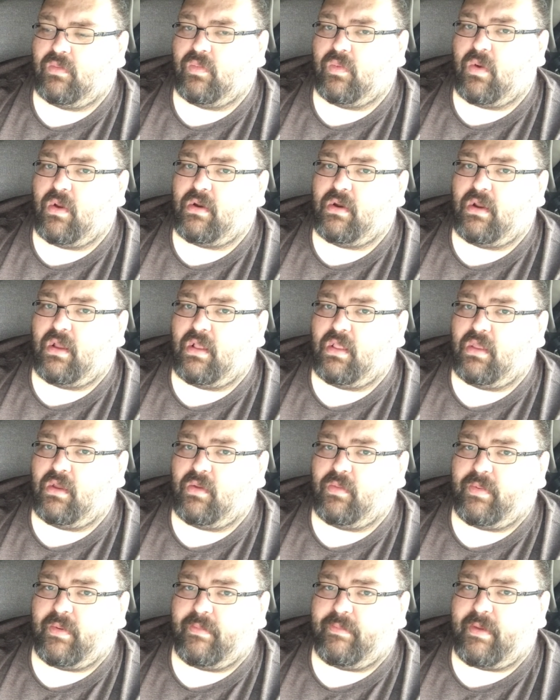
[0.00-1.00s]
run a
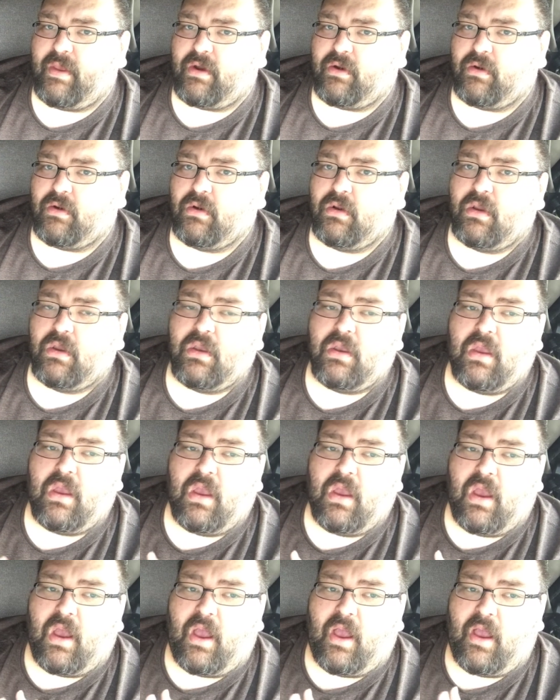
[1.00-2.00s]
little bit better.
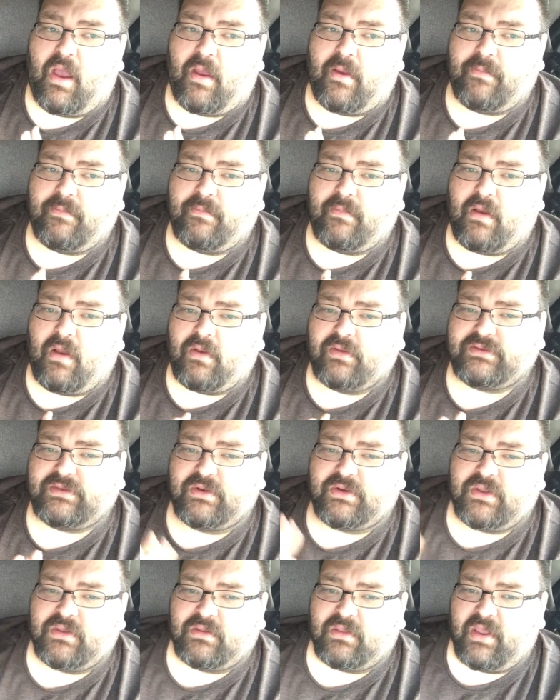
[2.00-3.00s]

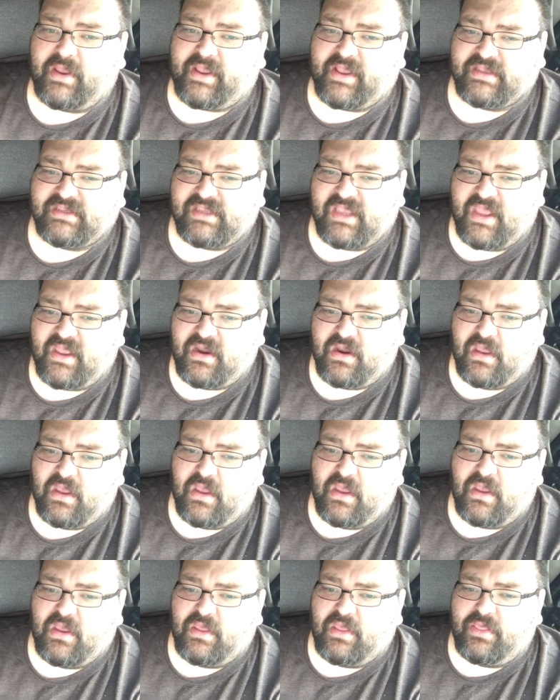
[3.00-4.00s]
Also too, like I said,
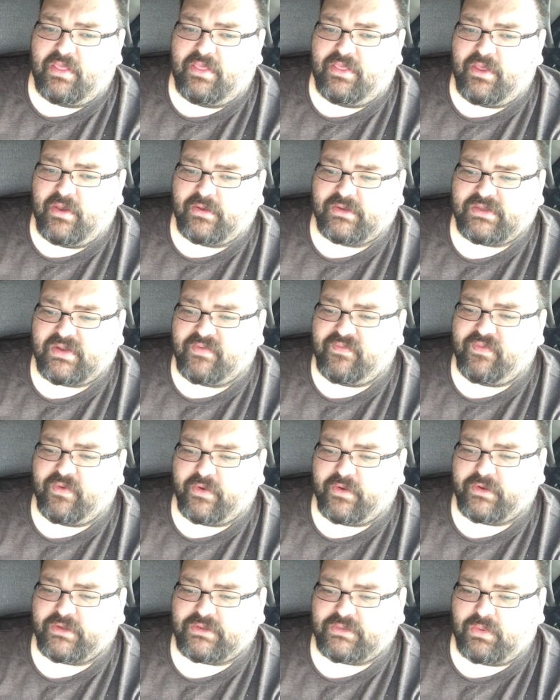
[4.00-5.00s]
those
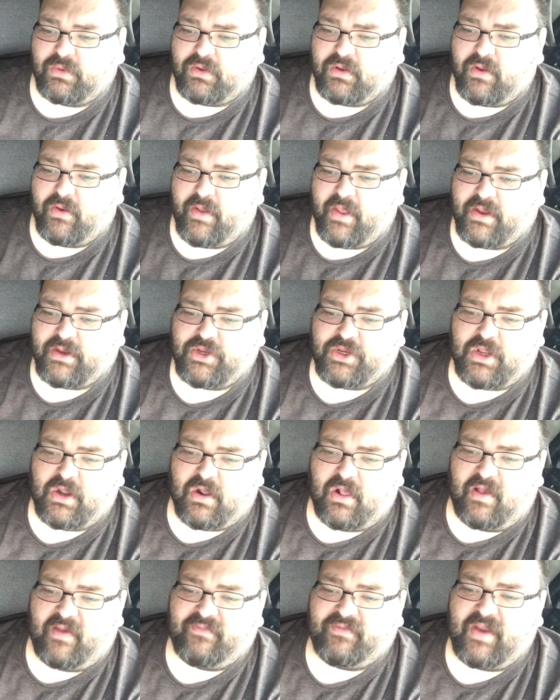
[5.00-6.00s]
inverters will go ahead and
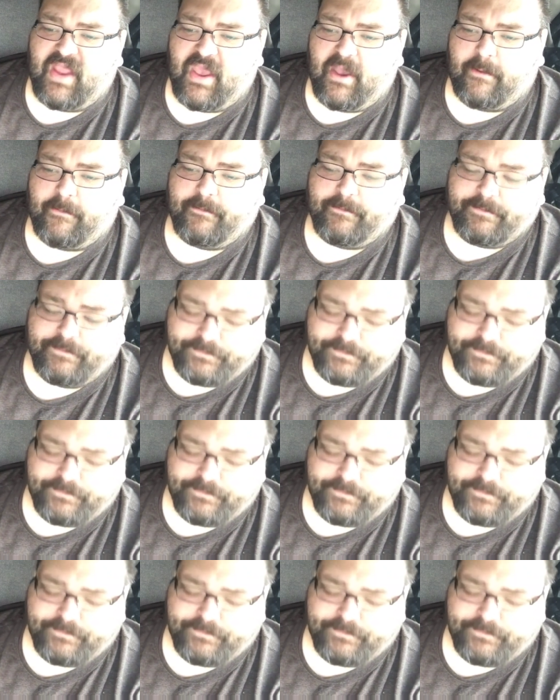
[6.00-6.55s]
shut off. Now,